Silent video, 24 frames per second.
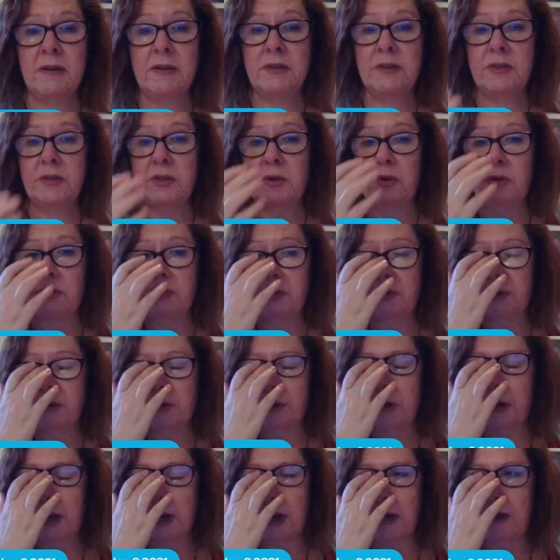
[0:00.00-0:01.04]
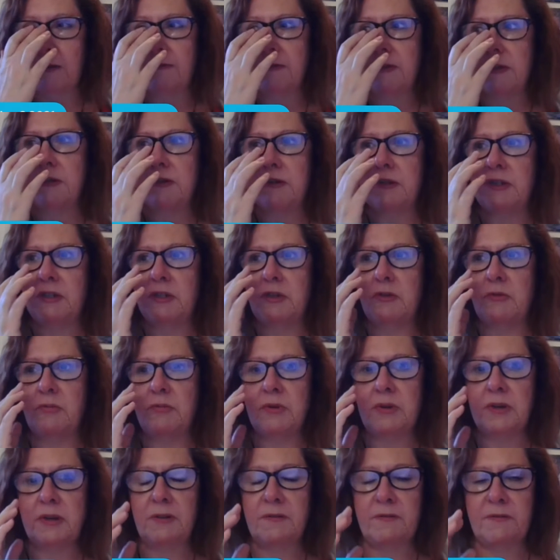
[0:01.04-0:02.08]
So they're going to have to,
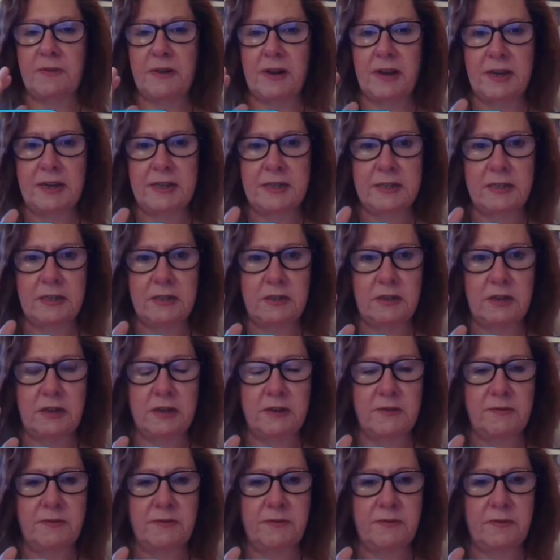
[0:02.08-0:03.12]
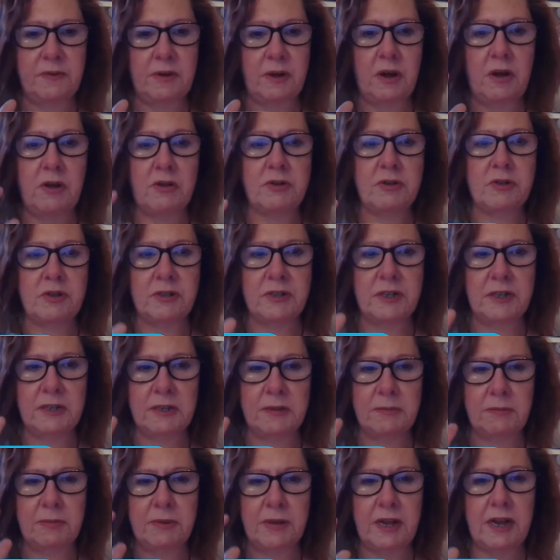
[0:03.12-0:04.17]
we're going to find a lot of
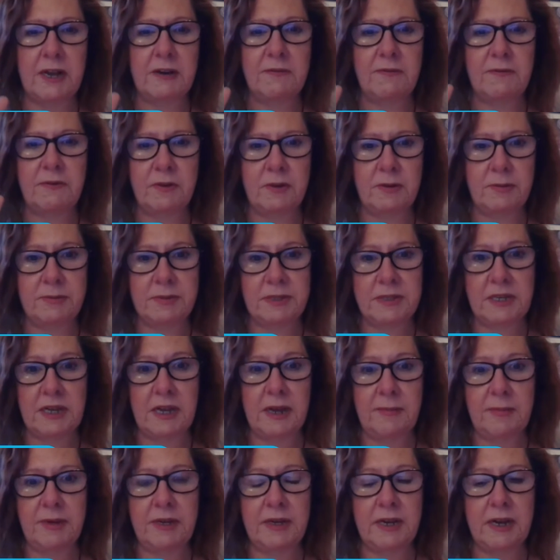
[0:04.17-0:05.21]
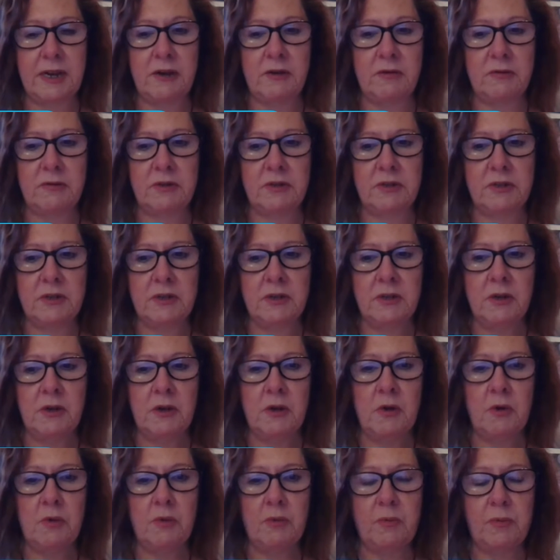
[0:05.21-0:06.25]
alternate platforms coming out
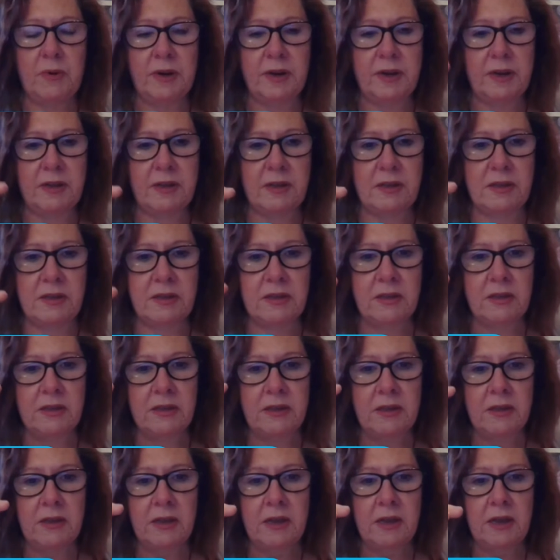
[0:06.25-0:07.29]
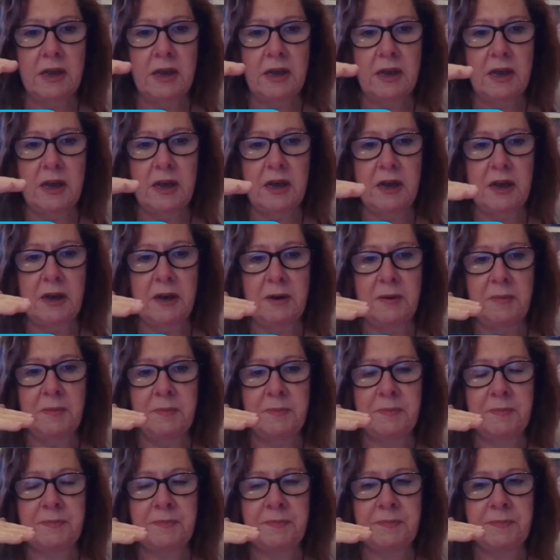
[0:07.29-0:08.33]
with
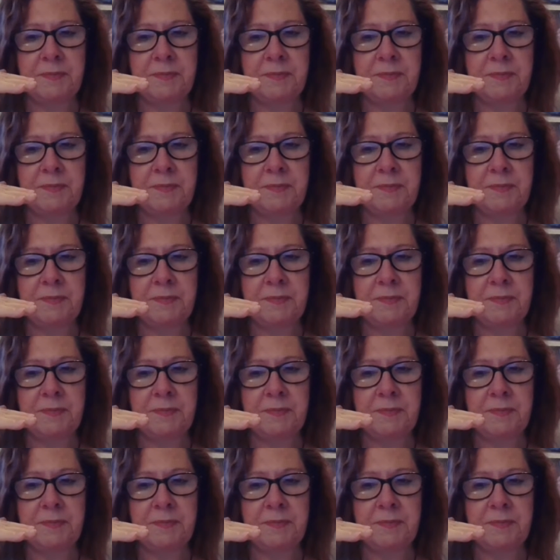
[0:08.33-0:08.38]
where